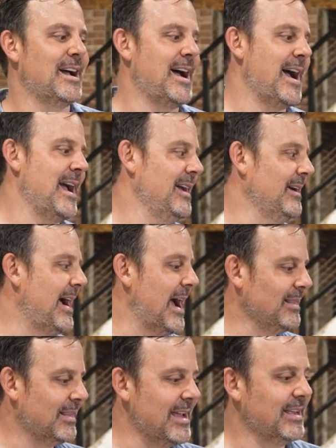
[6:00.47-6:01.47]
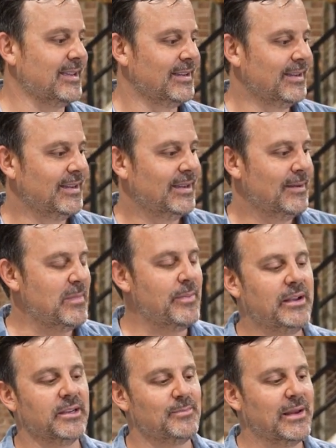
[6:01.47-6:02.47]
I like, maybe
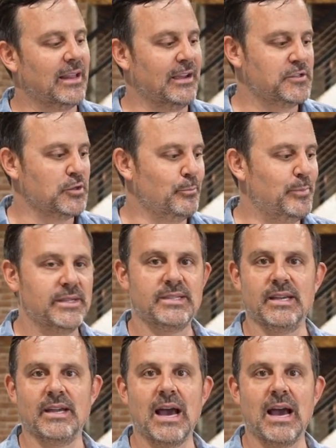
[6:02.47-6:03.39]
because my life's so busy,